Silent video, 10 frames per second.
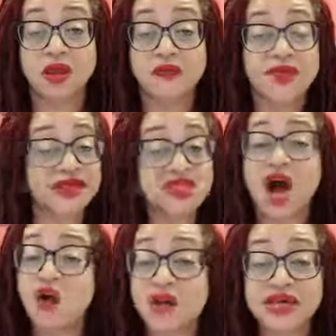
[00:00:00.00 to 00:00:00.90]
They
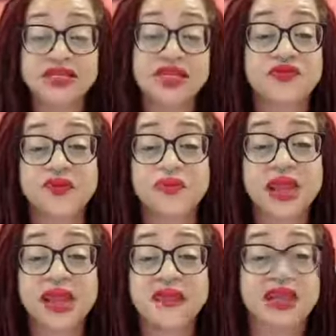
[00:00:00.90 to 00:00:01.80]
saw what it did for
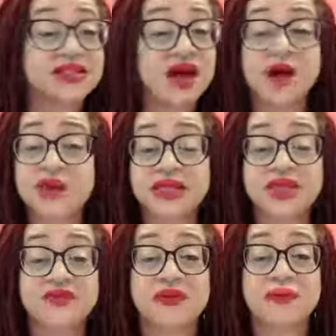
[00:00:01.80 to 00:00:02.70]
me. They saw what it
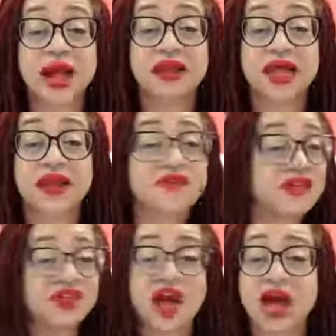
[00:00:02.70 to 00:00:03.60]
did for my life. They
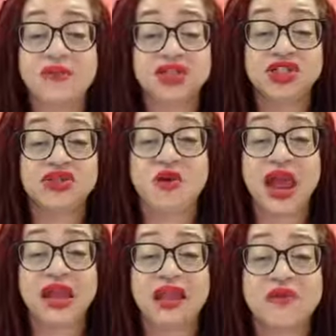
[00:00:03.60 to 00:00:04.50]
saw how much joy
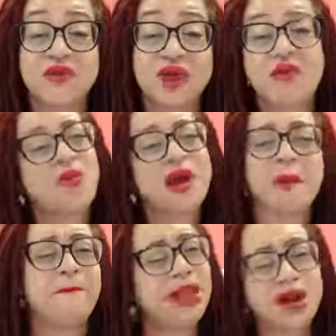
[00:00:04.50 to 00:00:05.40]
I get from it and what
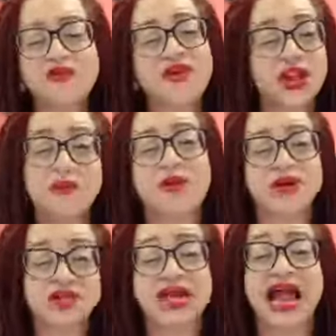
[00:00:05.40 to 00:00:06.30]
a better fucking
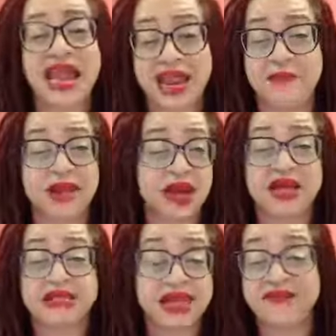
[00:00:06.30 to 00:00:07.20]
person I am
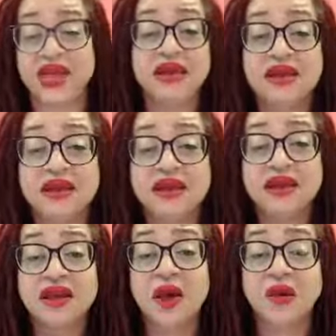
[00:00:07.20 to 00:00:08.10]
because of it.
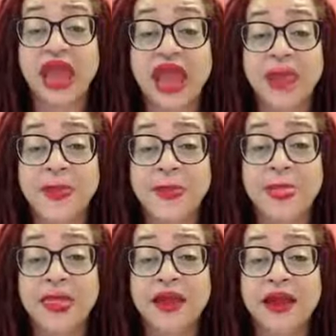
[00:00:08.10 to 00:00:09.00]
Okay?
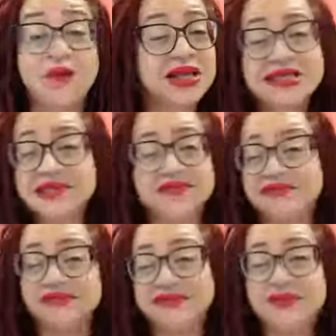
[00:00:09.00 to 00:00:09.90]
I wasn't
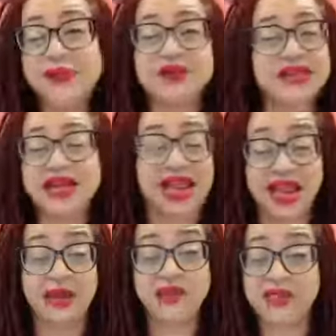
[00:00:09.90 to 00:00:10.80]
the person I
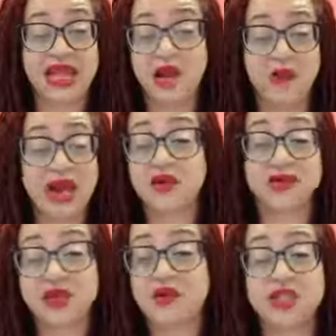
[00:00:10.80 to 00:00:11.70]
am today when I
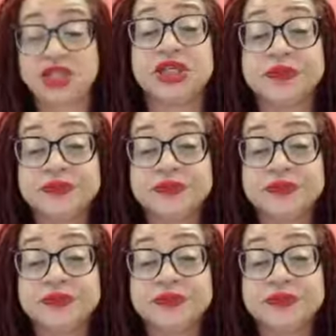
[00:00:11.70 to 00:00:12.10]
was a Christian.